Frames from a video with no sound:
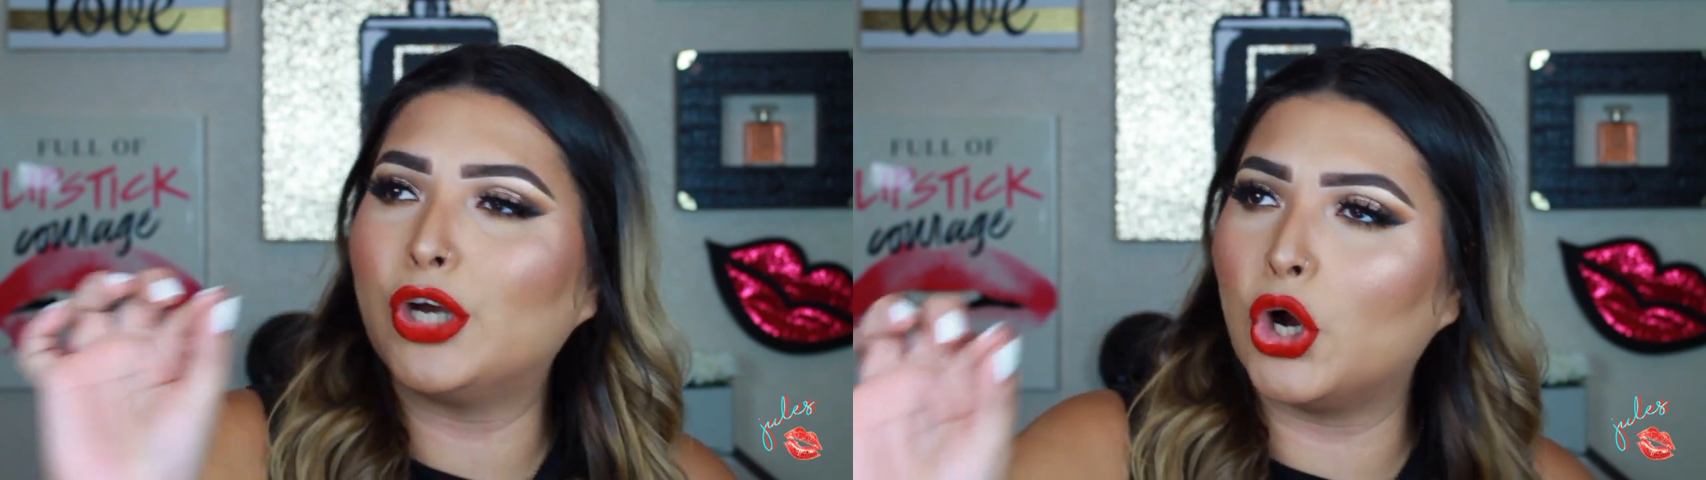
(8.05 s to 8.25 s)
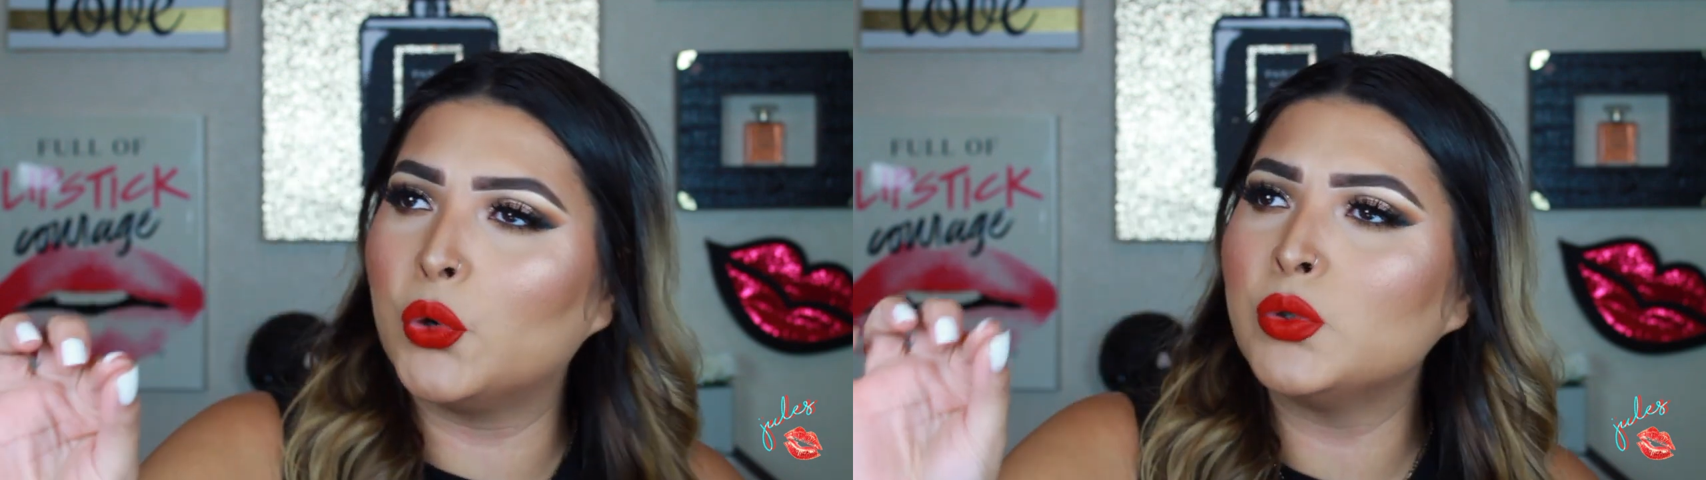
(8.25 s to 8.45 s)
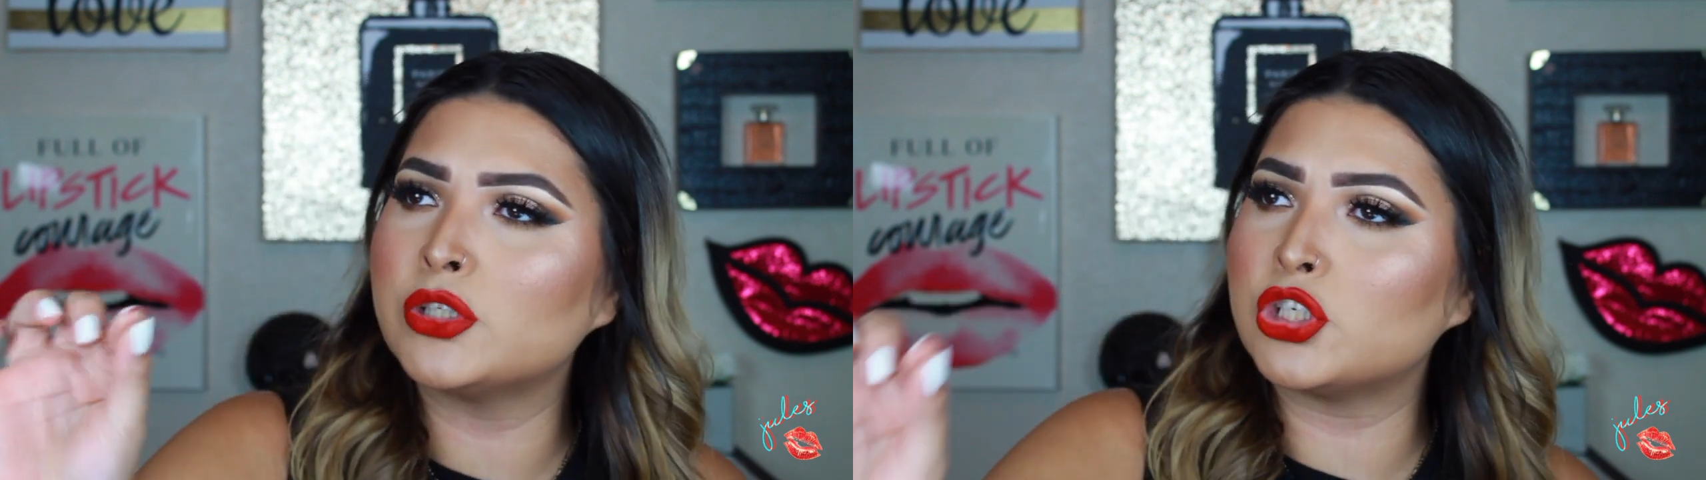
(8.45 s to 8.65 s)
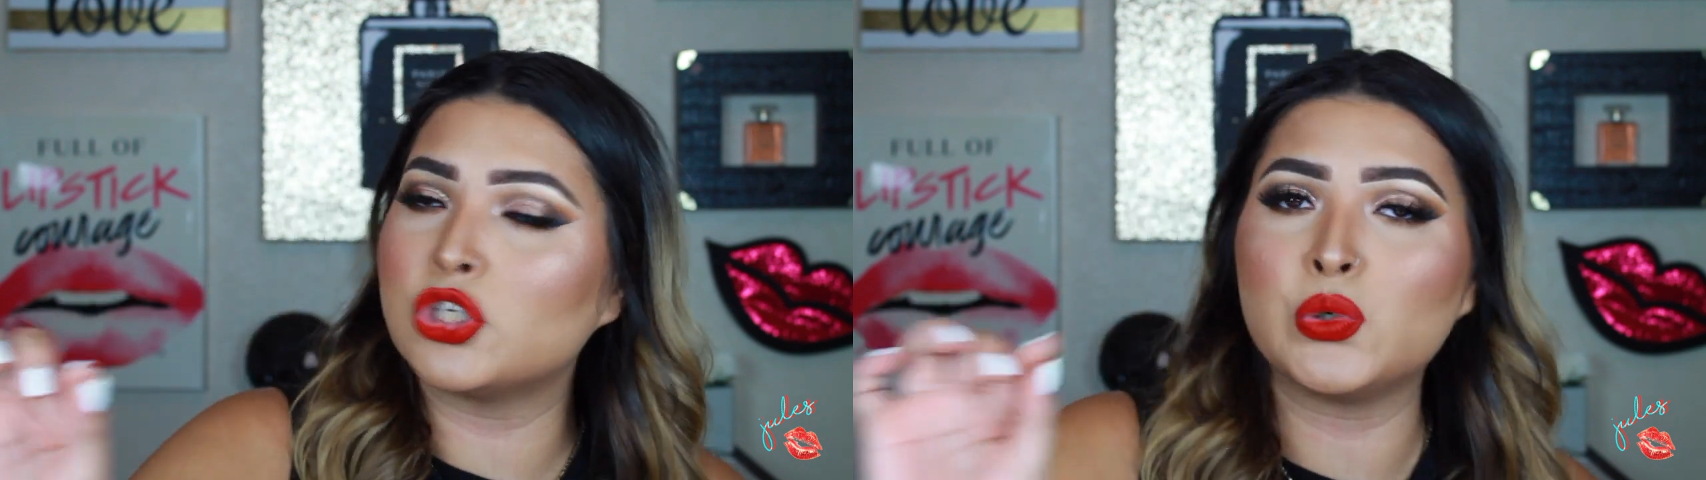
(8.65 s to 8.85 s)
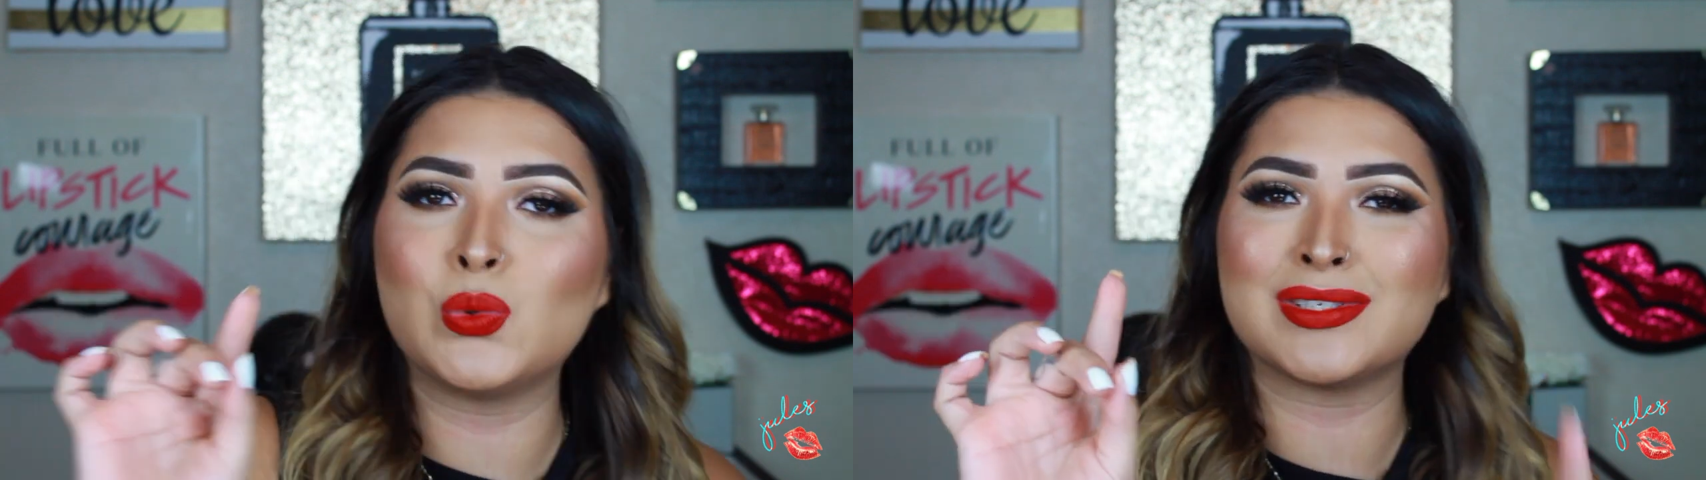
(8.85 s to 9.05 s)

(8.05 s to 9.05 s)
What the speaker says: go-to